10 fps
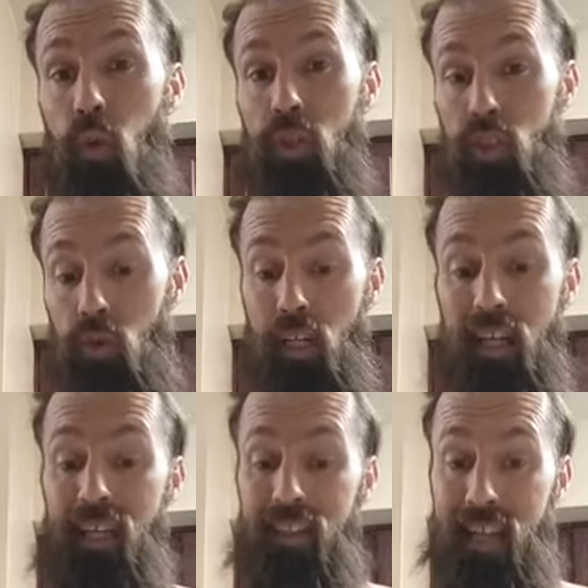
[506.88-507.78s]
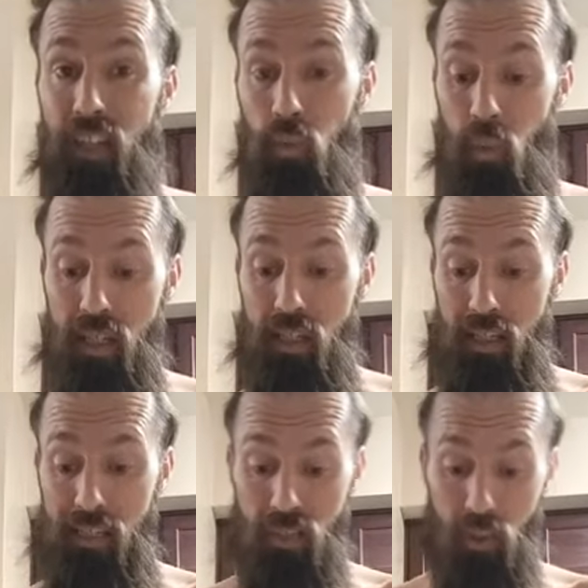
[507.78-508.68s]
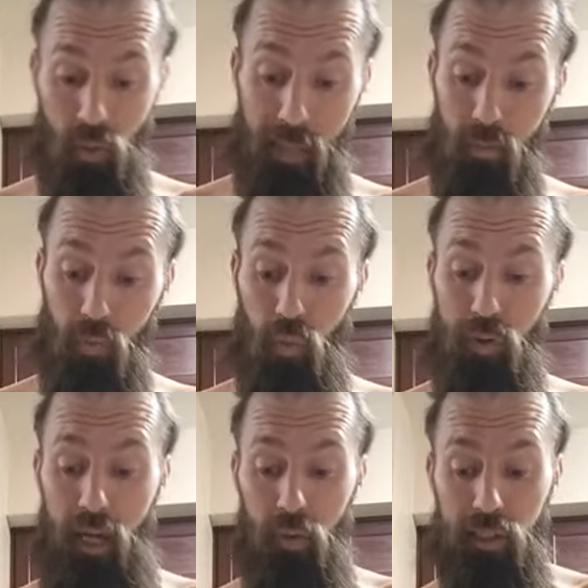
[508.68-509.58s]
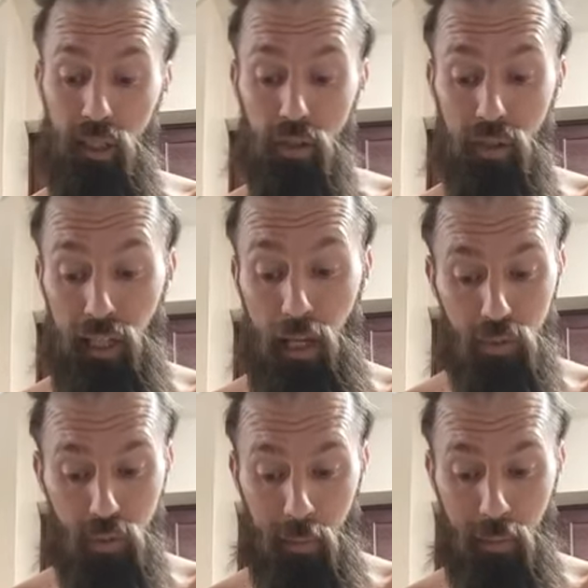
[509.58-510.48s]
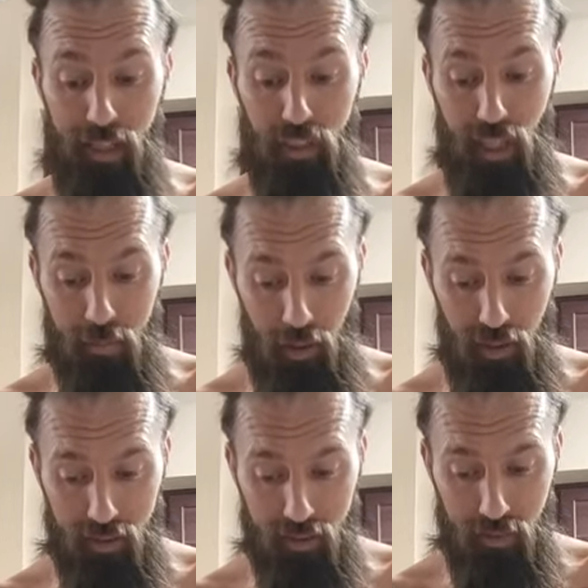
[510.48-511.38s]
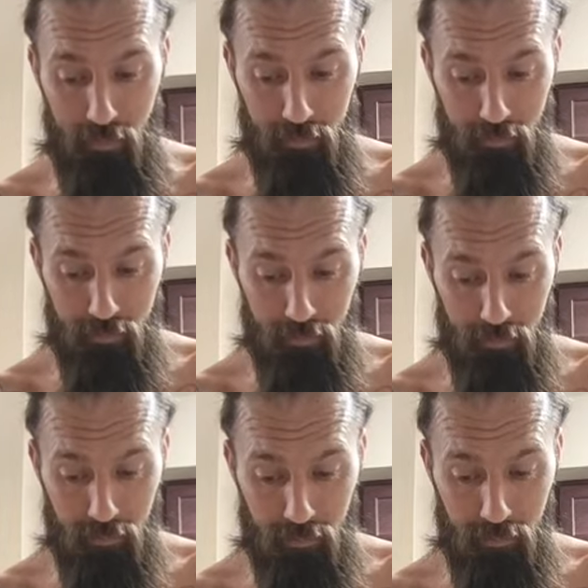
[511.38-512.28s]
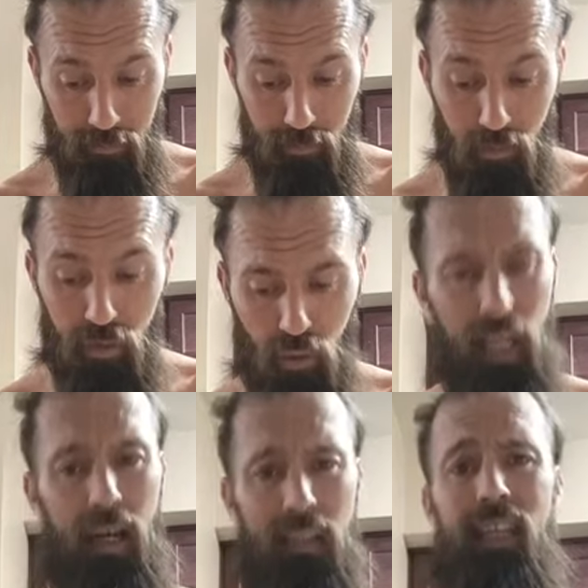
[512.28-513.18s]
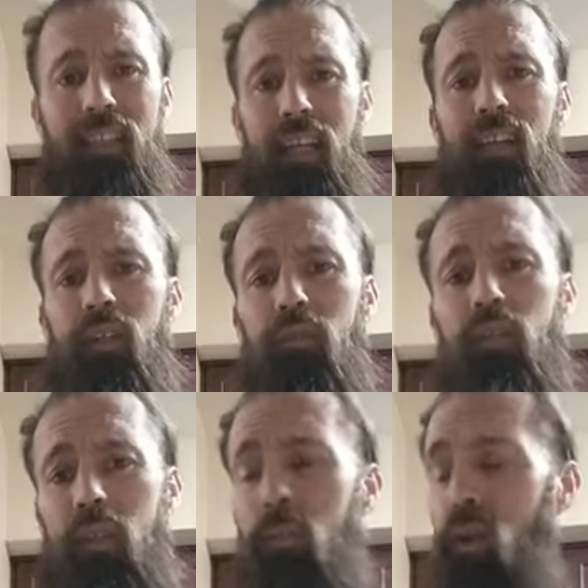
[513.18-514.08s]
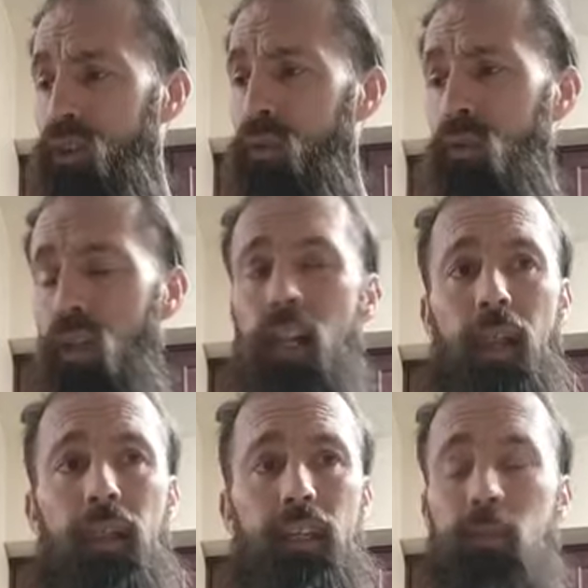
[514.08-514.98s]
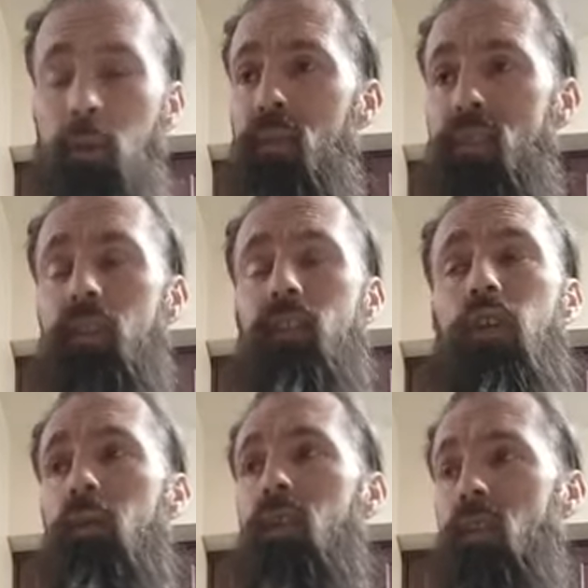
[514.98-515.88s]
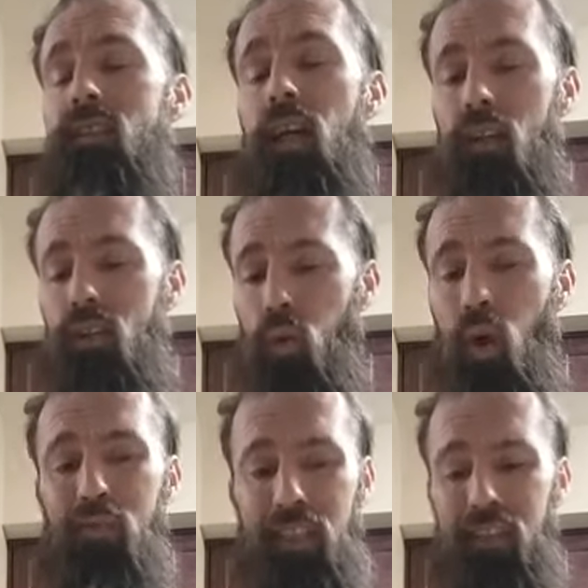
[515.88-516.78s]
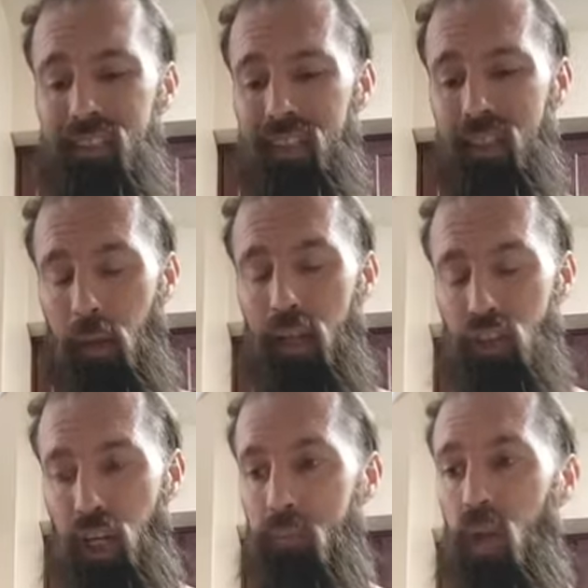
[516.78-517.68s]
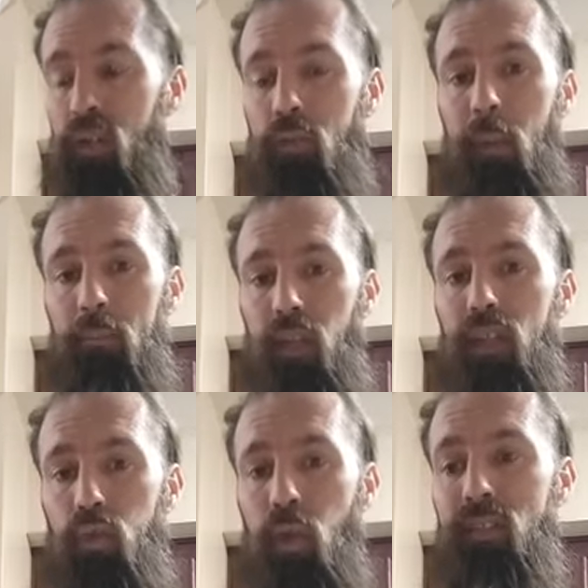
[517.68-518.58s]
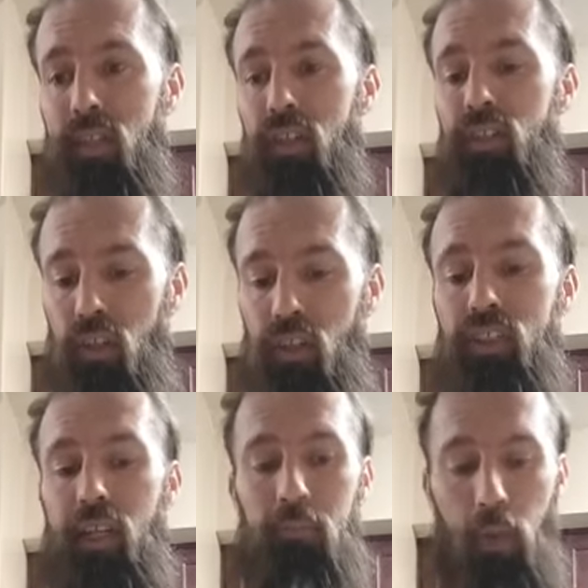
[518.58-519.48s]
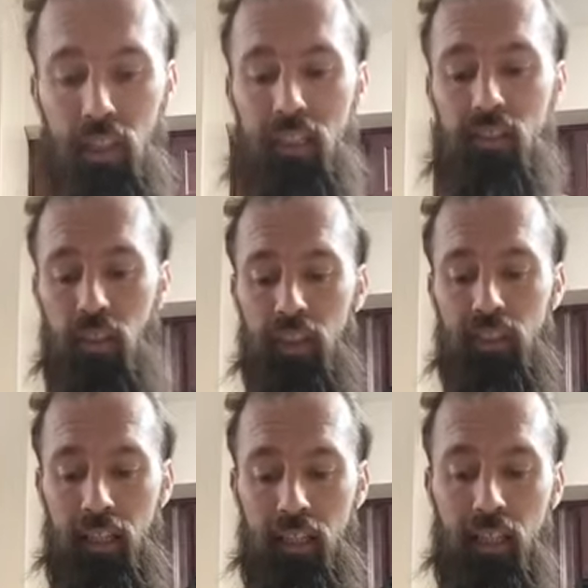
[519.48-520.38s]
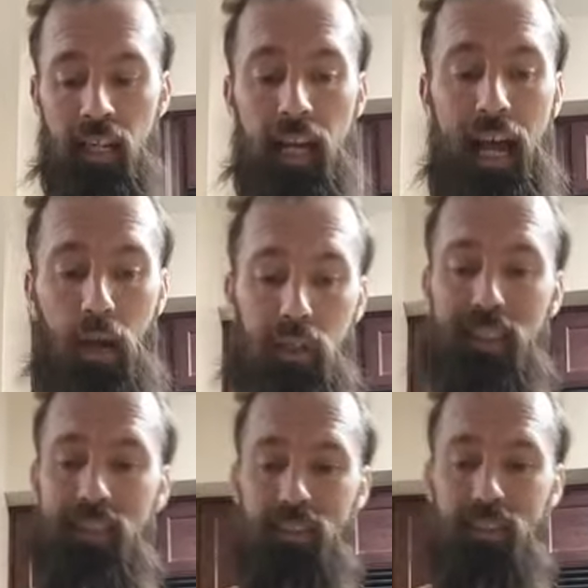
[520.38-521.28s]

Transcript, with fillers: to. Next week, Instagram will now allow, allow you to buy check marks. So yeah, I take that a little fucking personal. It's made me t- took me uh, 12 years to get my check mark for my blood, sweat, tears to understand marketing, to understanding how to get to